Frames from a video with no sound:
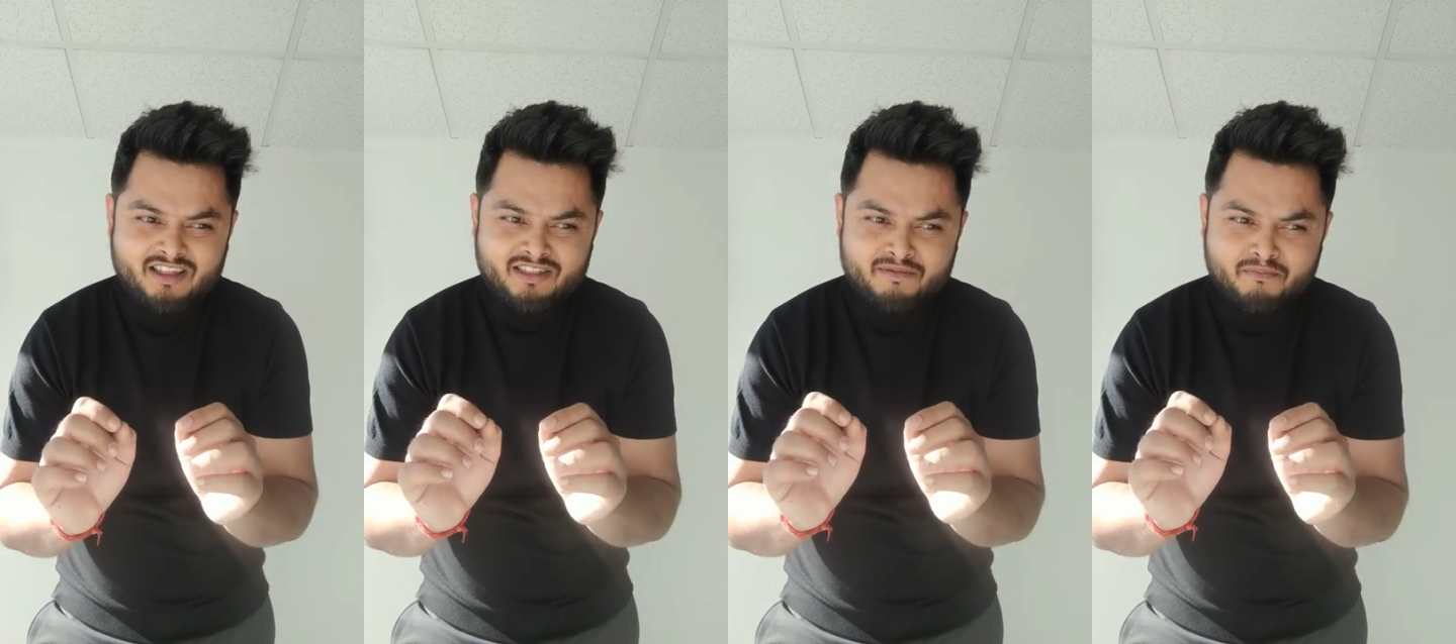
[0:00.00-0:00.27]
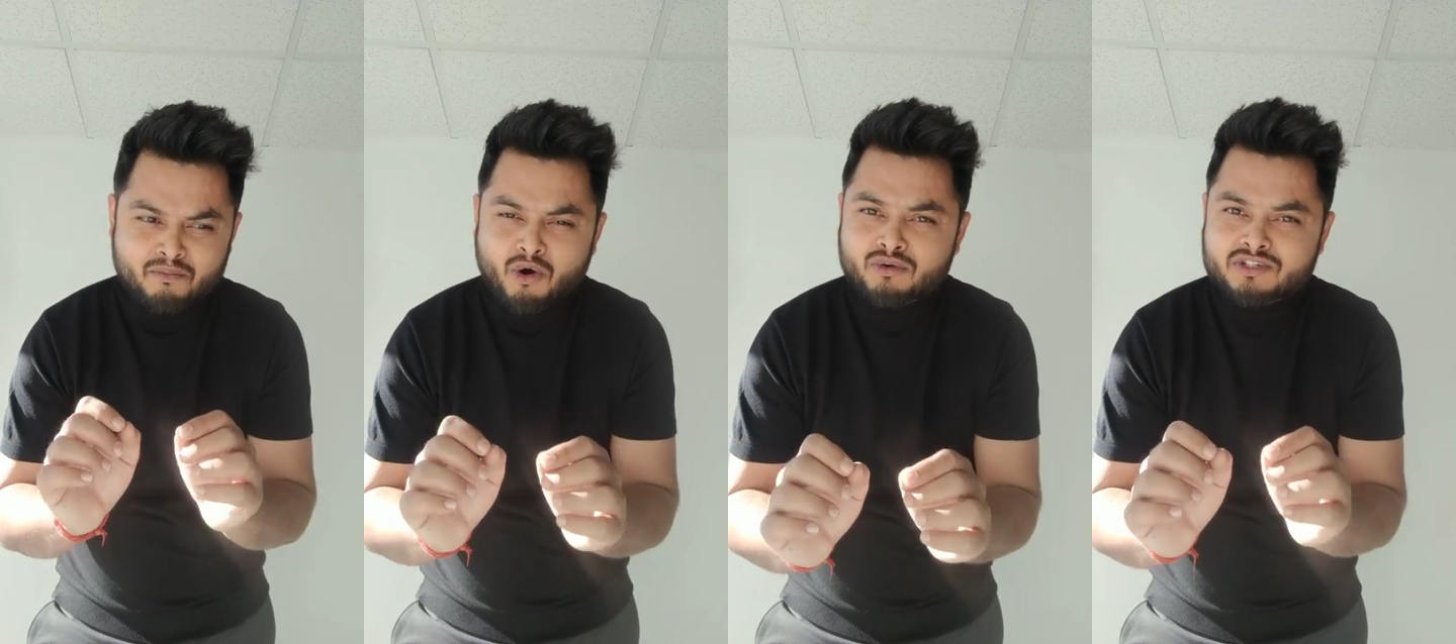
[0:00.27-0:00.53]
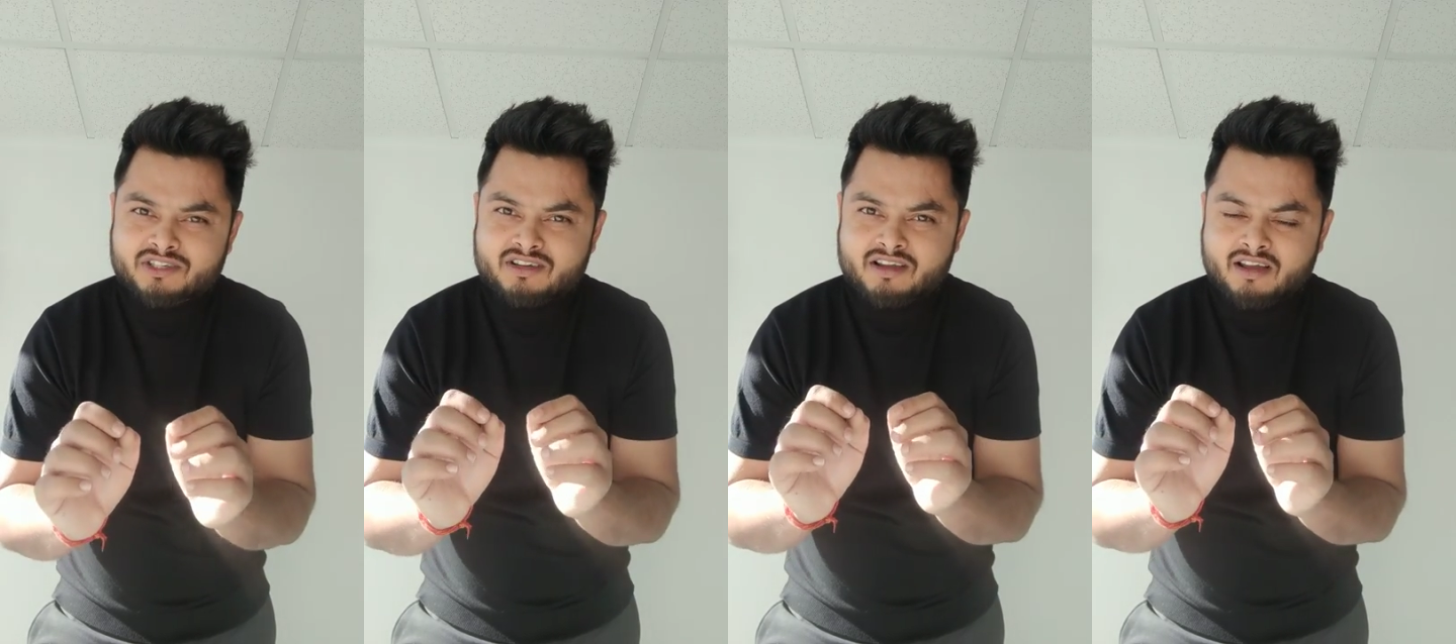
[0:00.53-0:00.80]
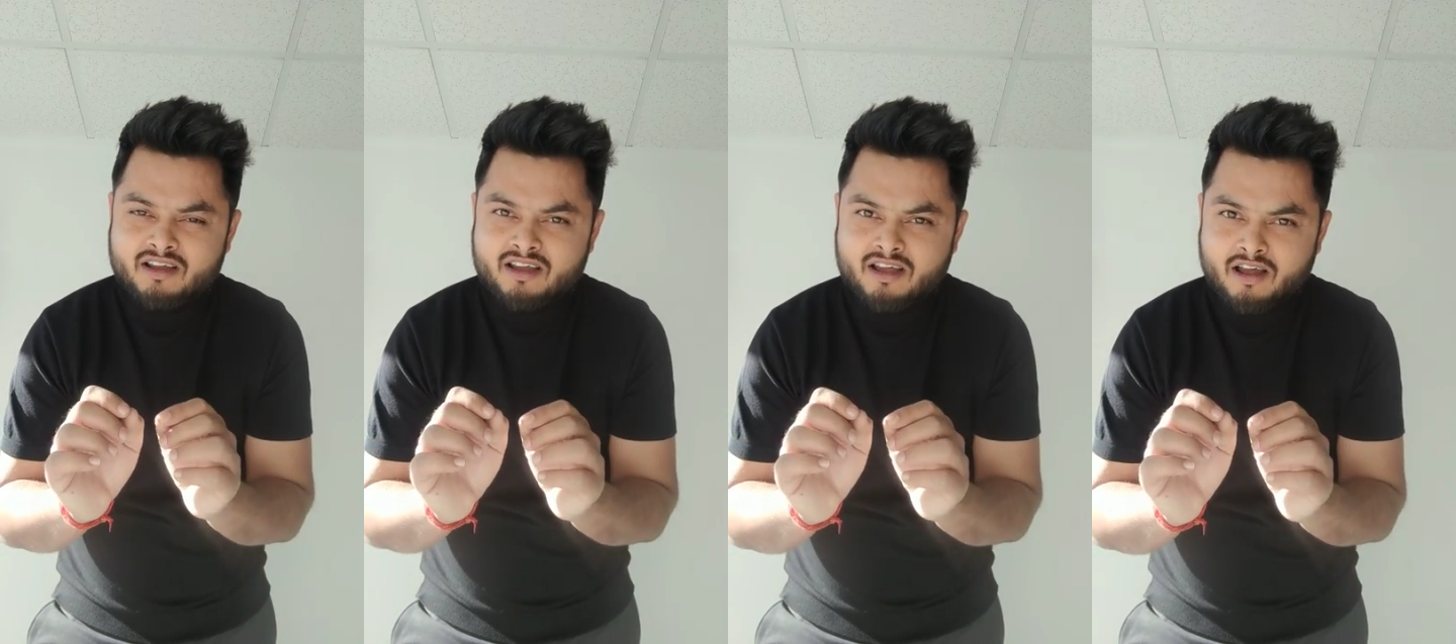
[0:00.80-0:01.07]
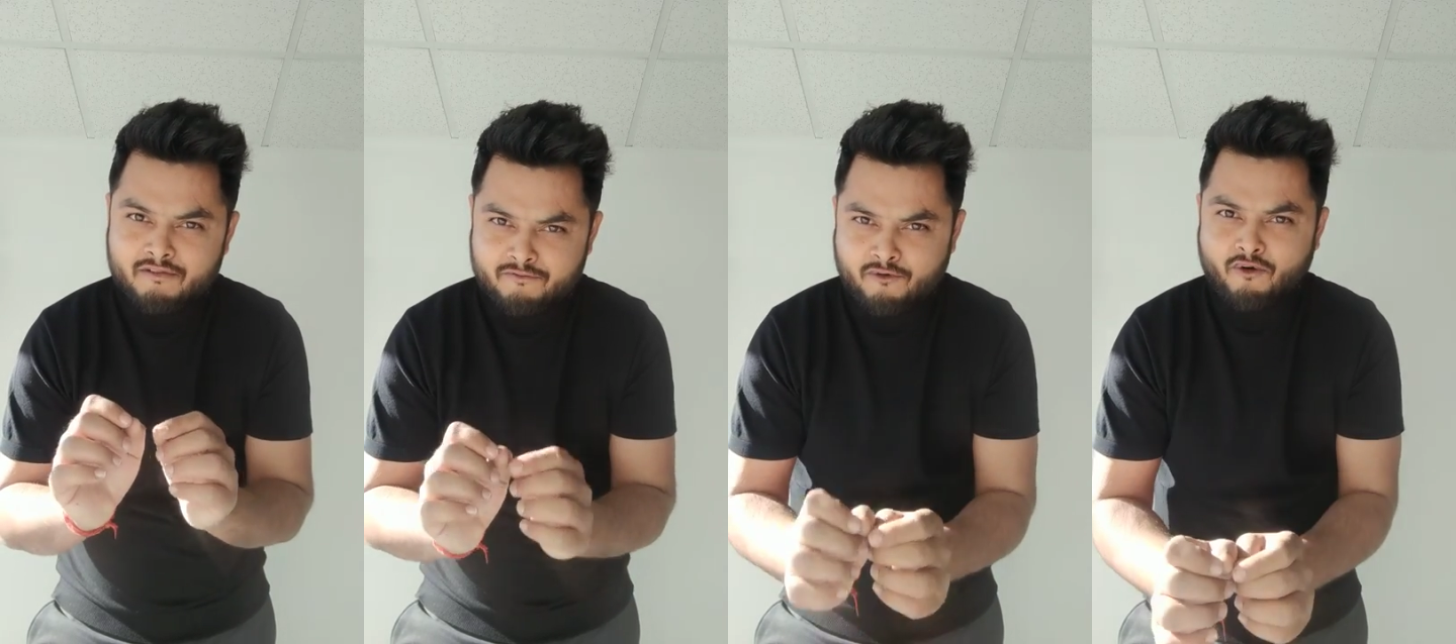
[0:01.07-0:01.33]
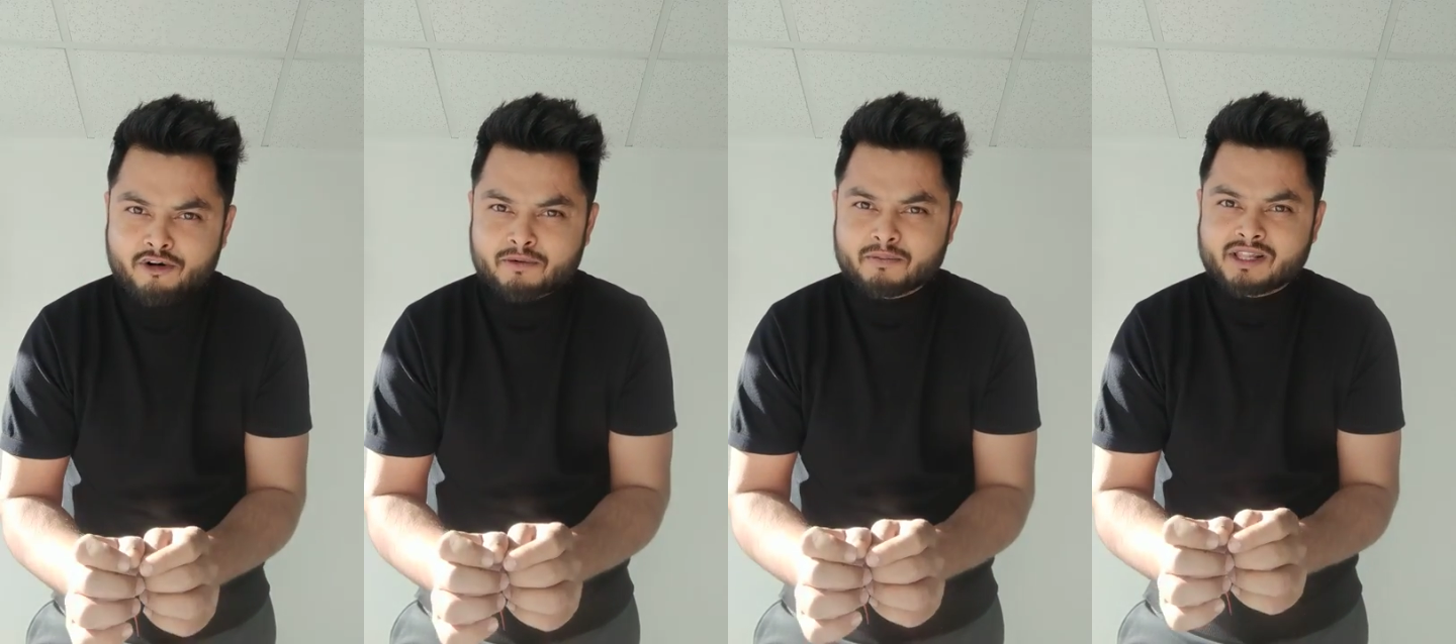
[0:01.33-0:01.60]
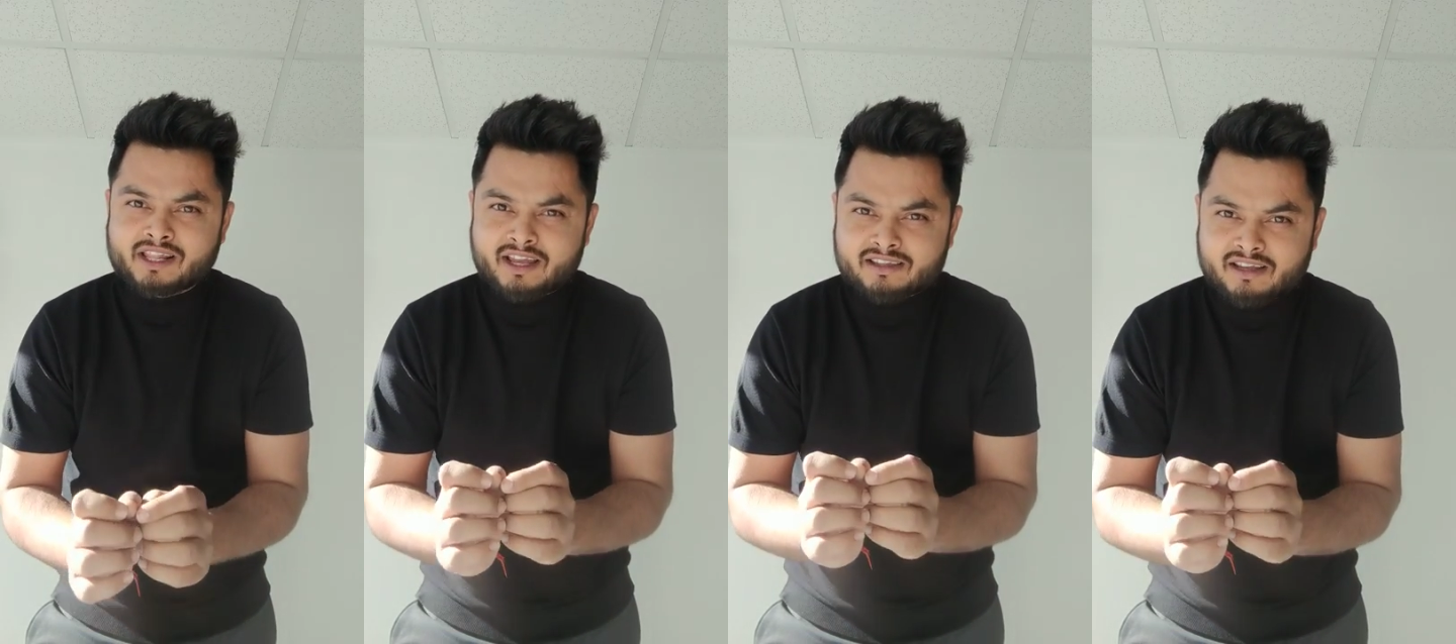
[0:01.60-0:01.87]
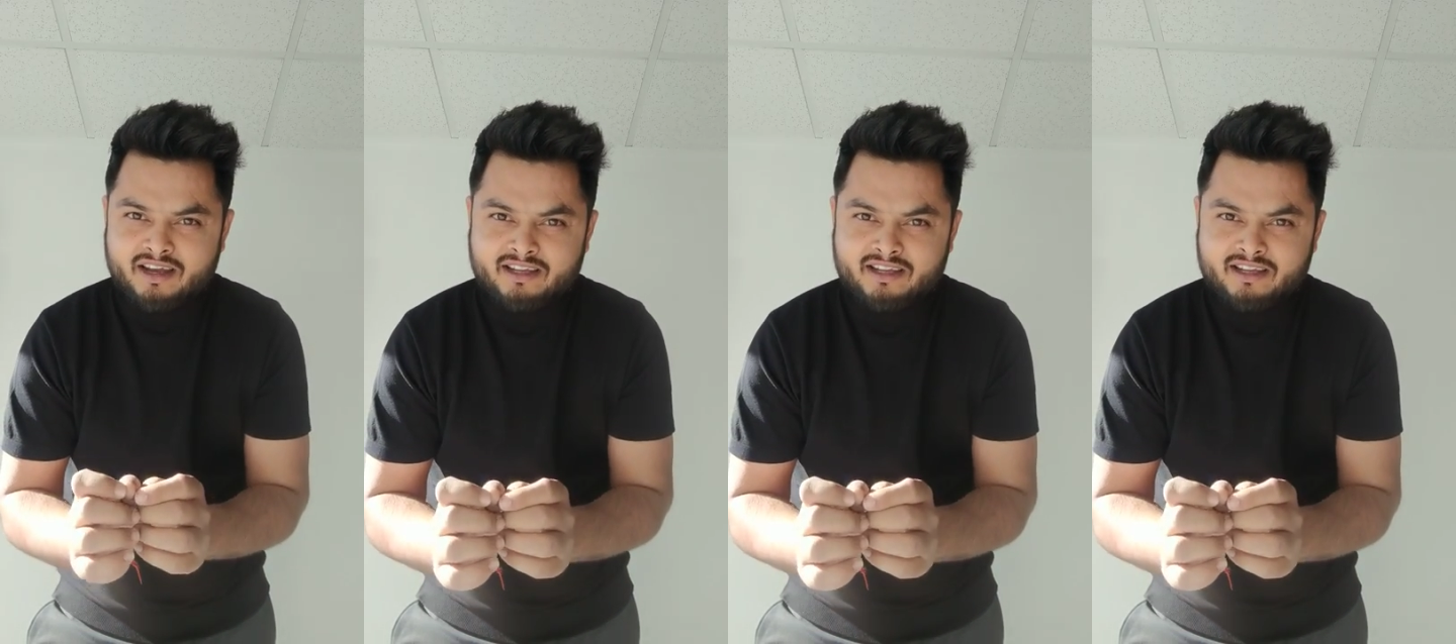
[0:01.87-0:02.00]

the most affordable and